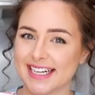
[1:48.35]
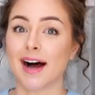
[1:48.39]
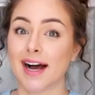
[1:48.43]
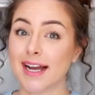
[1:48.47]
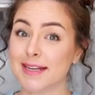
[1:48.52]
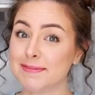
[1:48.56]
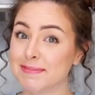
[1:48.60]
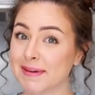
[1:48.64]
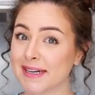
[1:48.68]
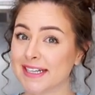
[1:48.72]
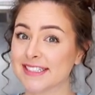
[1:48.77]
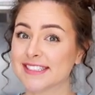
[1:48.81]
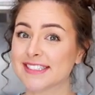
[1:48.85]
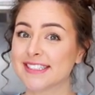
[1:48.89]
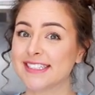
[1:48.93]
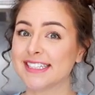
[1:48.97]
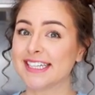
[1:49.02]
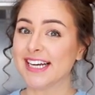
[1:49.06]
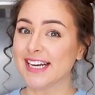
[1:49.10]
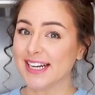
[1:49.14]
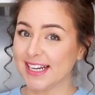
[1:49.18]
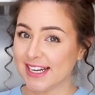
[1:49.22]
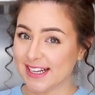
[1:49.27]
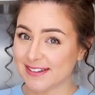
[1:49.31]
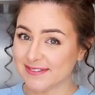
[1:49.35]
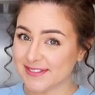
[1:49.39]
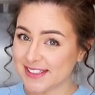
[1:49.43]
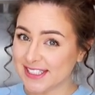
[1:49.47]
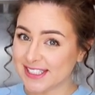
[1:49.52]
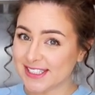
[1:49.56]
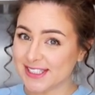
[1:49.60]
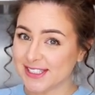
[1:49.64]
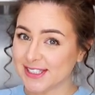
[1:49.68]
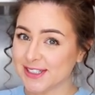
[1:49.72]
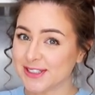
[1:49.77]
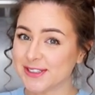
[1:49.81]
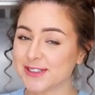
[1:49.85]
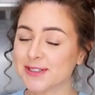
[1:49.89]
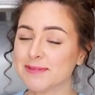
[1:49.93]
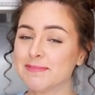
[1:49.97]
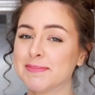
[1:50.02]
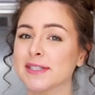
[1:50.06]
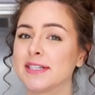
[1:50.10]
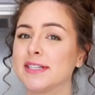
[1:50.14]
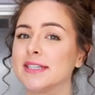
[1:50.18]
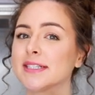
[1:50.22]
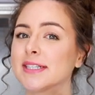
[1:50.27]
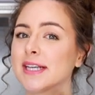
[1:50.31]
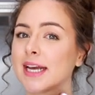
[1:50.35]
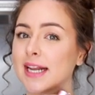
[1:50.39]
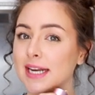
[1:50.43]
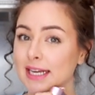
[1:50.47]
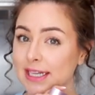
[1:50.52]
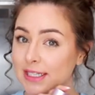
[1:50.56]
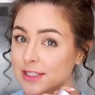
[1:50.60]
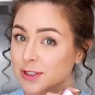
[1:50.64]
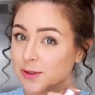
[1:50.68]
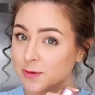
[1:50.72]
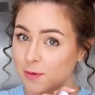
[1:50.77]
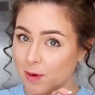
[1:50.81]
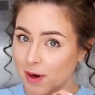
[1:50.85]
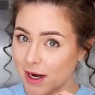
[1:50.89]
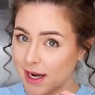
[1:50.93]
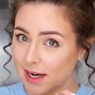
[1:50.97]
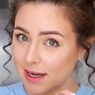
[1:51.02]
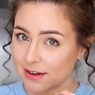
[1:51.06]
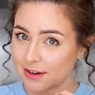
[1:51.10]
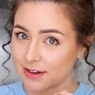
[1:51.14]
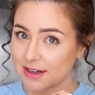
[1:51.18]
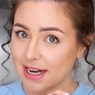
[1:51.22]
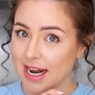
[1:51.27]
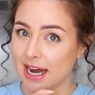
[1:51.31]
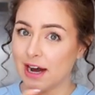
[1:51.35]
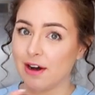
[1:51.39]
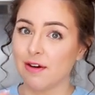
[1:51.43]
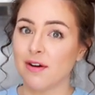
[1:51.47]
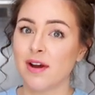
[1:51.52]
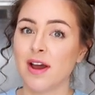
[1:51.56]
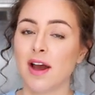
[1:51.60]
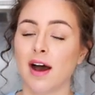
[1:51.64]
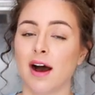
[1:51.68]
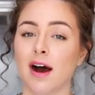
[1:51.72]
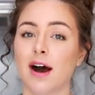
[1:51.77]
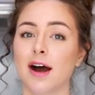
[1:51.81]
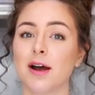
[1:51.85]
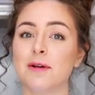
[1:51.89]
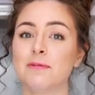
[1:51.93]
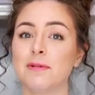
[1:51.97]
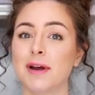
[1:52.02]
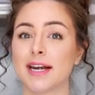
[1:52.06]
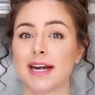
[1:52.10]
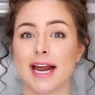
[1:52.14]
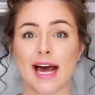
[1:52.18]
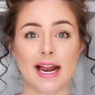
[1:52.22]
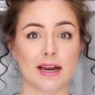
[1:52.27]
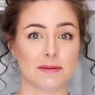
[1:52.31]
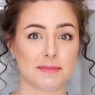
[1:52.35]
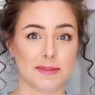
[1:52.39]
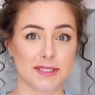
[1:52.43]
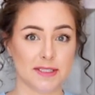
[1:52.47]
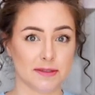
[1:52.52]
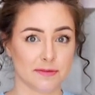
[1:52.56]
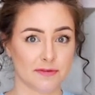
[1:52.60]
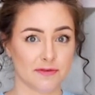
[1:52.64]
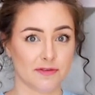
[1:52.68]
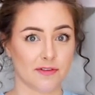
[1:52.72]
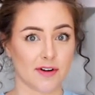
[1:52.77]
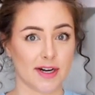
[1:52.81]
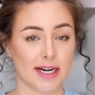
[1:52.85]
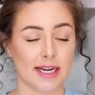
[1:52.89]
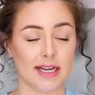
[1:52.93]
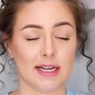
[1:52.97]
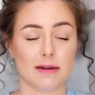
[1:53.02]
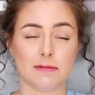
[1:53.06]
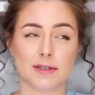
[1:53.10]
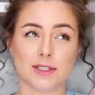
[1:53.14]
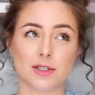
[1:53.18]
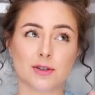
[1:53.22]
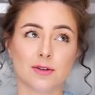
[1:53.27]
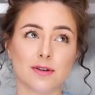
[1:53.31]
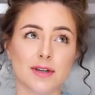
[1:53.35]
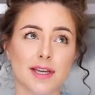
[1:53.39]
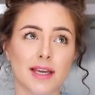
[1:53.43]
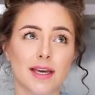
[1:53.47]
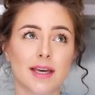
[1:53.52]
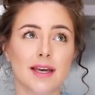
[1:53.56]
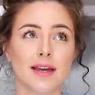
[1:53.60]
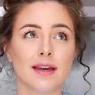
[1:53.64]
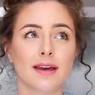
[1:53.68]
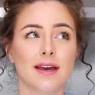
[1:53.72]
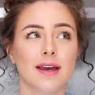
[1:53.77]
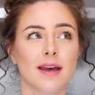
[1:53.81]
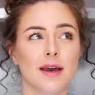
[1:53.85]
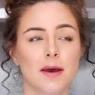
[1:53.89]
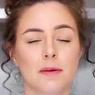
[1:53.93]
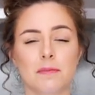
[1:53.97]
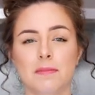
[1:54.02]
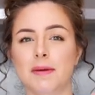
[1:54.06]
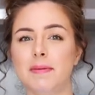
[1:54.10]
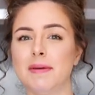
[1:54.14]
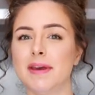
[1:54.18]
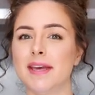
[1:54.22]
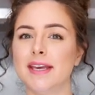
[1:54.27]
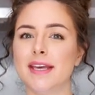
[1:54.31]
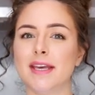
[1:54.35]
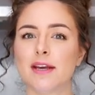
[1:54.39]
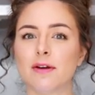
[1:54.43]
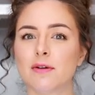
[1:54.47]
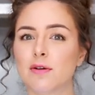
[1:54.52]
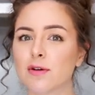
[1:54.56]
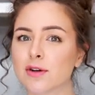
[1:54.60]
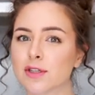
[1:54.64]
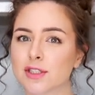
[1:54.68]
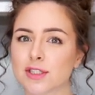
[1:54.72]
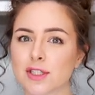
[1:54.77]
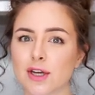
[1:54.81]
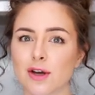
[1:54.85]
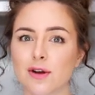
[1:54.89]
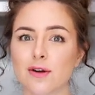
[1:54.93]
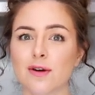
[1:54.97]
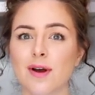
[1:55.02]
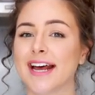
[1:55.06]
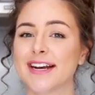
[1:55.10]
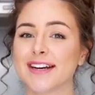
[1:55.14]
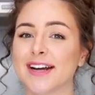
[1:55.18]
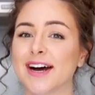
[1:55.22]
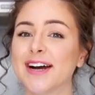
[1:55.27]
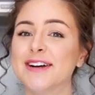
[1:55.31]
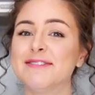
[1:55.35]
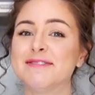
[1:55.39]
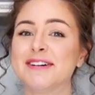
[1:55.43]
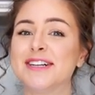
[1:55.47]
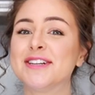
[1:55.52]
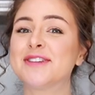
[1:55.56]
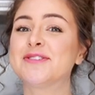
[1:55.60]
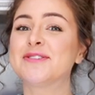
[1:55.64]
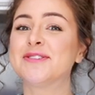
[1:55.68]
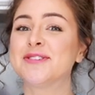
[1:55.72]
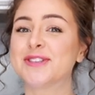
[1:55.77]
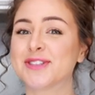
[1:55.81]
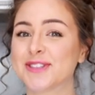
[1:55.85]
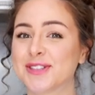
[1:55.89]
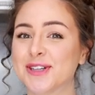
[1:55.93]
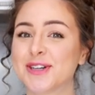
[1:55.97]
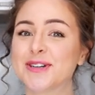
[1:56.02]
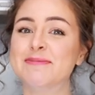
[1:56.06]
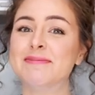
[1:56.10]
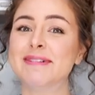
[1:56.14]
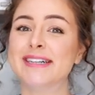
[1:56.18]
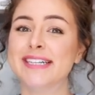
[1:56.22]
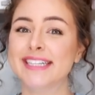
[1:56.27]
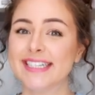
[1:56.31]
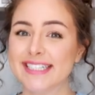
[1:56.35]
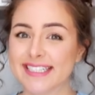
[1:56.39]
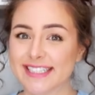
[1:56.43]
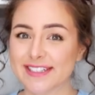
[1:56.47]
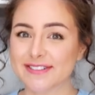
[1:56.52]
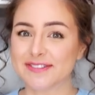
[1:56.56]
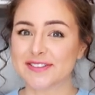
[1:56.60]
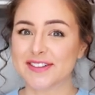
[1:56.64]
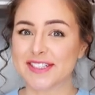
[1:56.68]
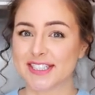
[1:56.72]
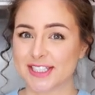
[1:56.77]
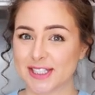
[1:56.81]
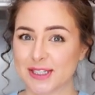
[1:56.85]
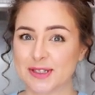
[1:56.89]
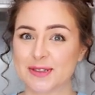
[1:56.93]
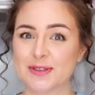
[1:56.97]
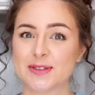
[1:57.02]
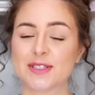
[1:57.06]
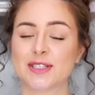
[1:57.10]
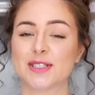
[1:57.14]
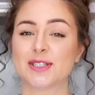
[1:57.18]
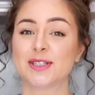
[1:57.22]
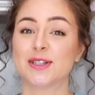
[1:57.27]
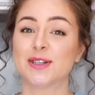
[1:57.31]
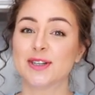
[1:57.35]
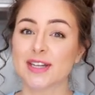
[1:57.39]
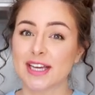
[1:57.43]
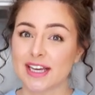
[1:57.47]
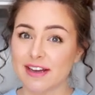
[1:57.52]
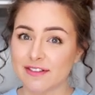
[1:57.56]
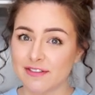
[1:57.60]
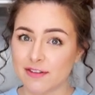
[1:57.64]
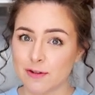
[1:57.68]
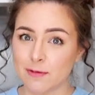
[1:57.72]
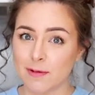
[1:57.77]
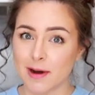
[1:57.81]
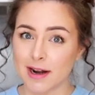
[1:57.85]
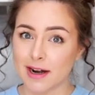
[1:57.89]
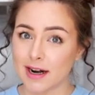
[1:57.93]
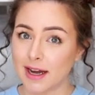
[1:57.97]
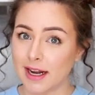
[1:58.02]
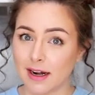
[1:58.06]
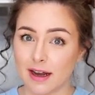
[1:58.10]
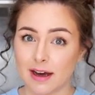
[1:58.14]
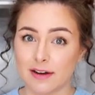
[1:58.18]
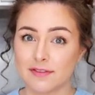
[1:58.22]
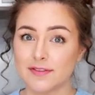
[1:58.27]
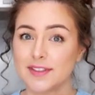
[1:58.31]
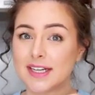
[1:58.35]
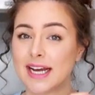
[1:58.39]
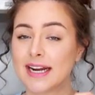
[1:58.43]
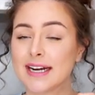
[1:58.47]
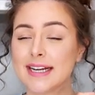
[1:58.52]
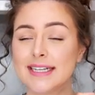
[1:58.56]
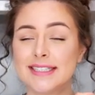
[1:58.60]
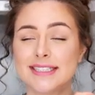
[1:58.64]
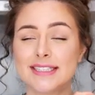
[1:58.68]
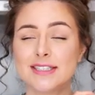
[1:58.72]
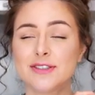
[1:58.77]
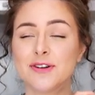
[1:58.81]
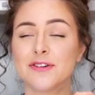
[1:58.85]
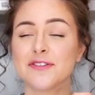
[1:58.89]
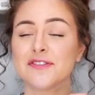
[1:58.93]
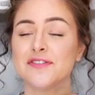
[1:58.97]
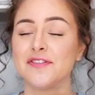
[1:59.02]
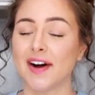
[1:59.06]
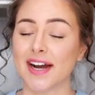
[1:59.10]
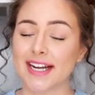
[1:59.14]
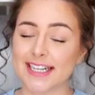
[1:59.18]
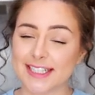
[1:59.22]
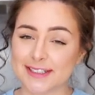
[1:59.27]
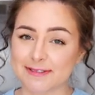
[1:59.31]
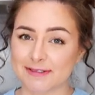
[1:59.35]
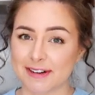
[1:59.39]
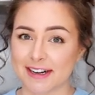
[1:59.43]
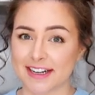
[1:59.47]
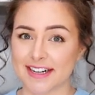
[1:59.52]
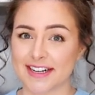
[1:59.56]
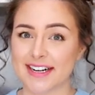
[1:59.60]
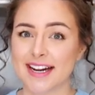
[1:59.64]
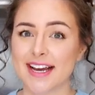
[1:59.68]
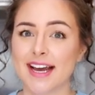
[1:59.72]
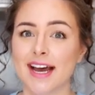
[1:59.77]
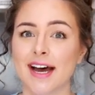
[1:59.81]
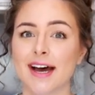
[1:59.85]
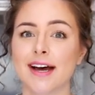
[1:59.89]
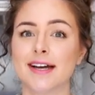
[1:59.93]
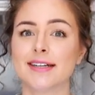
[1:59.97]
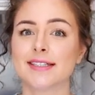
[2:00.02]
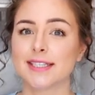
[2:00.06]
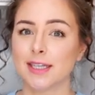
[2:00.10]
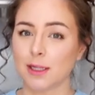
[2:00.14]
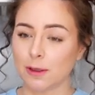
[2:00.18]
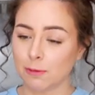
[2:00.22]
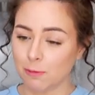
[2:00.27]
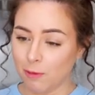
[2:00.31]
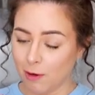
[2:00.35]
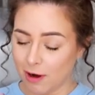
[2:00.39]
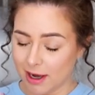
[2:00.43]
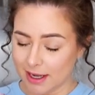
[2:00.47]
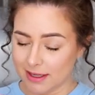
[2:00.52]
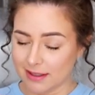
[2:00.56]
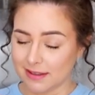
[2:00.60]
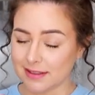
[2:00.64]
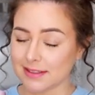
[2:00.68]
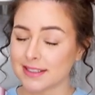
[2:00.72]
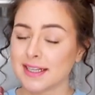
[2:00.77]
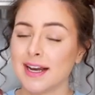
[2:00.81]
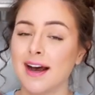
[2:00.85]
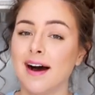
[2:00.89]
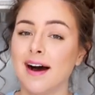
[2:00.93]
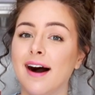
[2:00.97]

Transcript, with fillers: I personally love this deodorant because a little while ago now, I went aluminium free. We're talking maybe a year or so and I went through so many different deodorants looking for one I loved and I did not find one until Wild.